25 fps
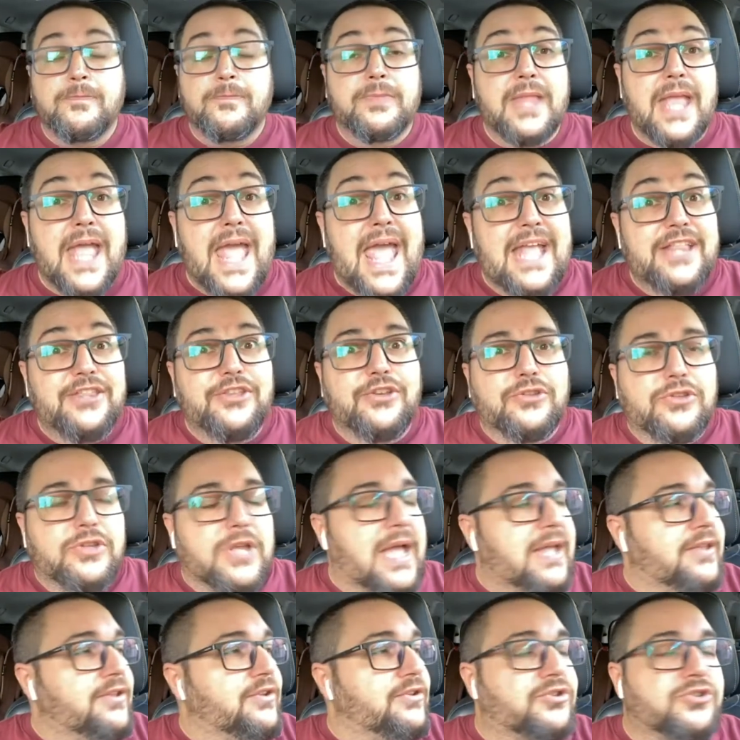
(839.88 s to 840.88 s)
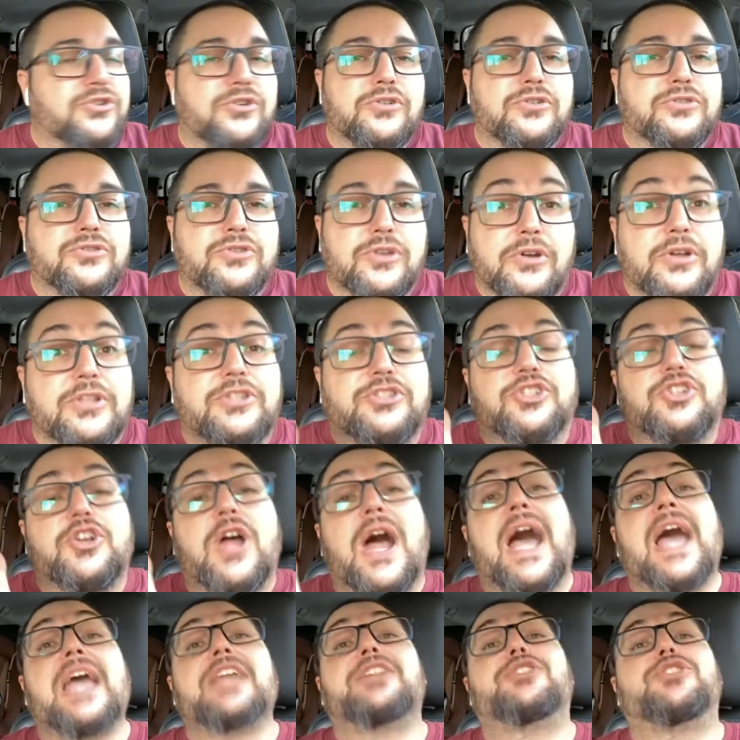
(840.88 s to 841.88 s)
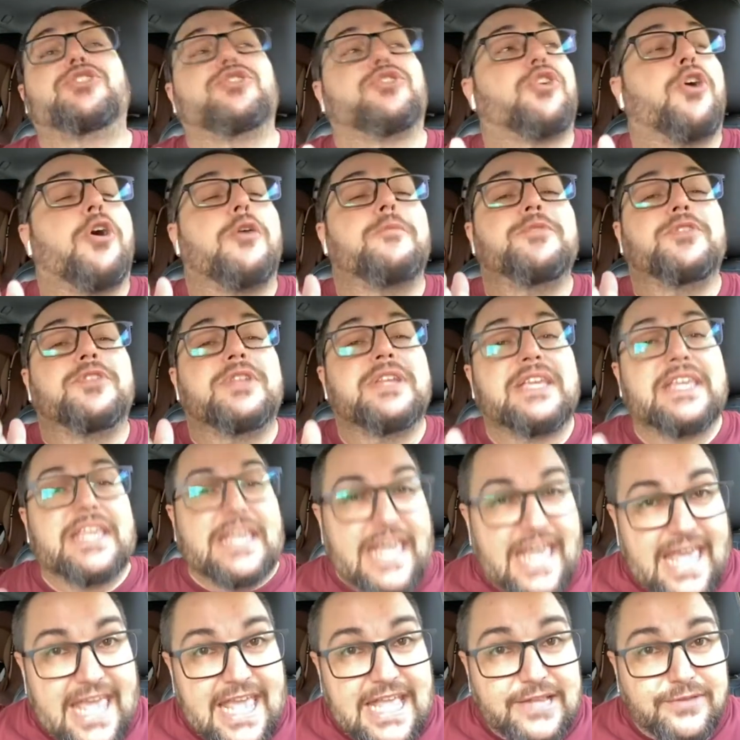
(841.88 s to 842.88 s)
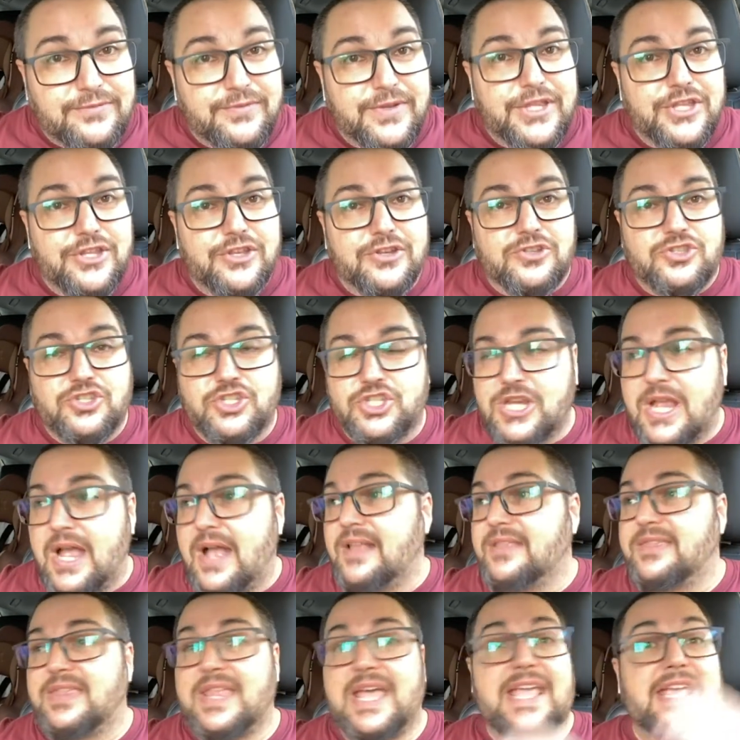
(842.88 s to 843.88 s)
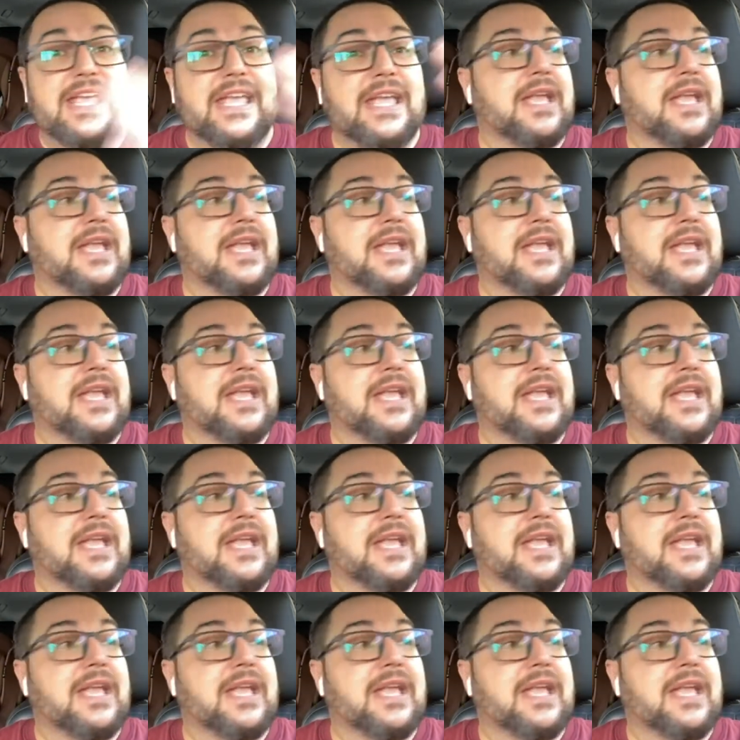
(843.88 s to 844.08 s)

And you talk to try to communicate with your child, like,